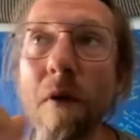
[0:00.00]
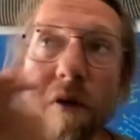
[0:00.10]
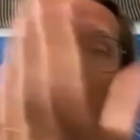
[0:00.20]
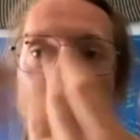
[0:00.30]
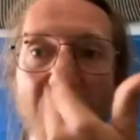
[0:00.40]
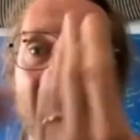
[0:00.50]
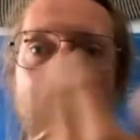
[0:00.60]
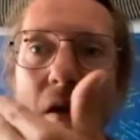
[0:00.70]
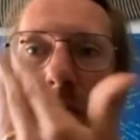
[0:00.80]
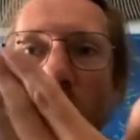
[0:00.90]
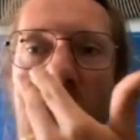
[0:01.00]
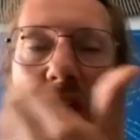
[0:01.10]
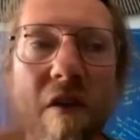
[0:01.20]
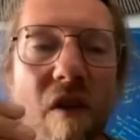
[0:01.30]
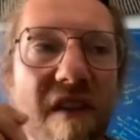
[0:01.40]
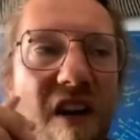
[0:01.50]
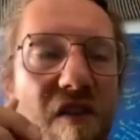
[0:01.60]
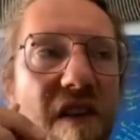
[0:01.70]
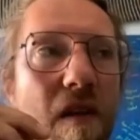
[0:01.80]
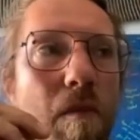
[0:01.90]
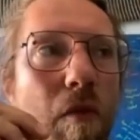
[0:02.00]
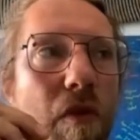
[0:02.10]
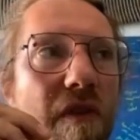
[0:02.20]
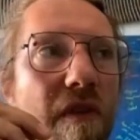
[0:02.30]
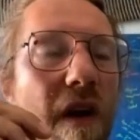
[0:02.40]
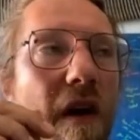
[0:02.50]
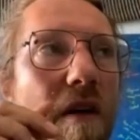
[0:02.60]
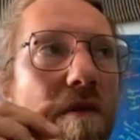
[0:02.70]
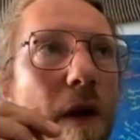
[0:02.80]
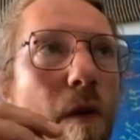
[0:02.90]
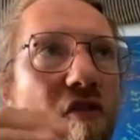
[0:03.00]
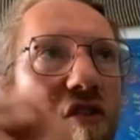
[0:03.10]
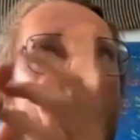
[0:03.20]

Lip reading: because there's a money transaction at some point, if they wish.